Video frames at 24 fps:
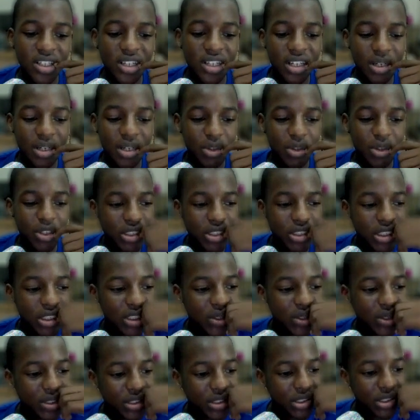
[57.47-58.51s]
I'm currently
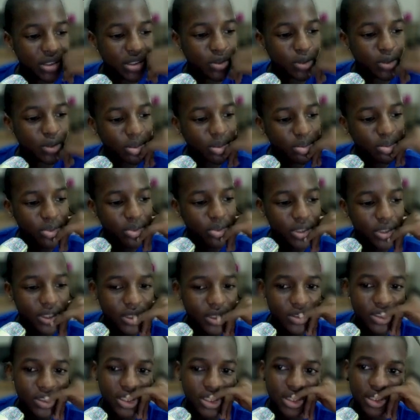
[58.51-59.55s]
using the web
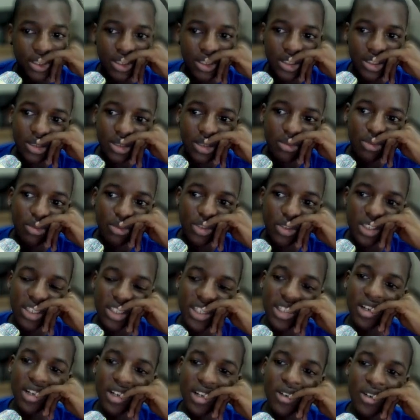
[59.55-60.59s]
browser, but
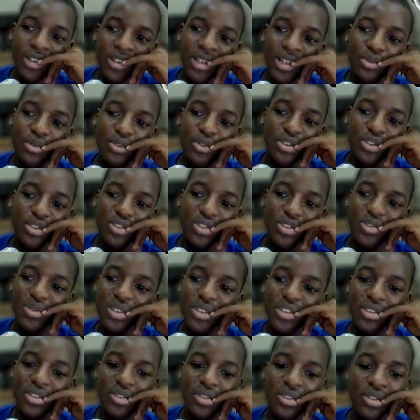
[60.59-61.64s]
later on I'm going to
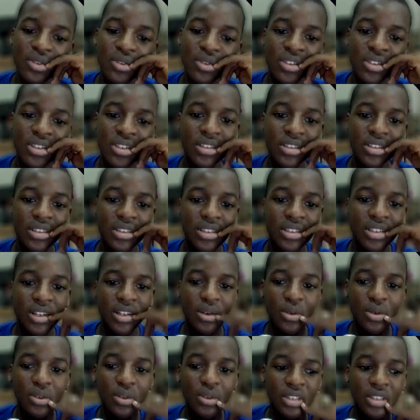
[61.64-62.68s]
switch to using
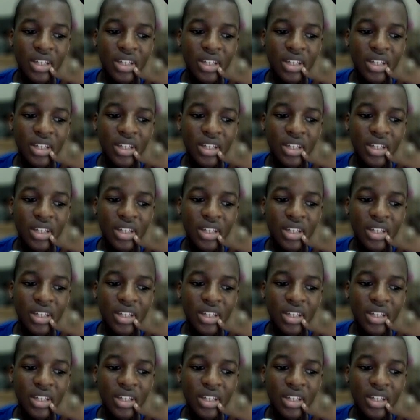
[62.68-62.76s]
the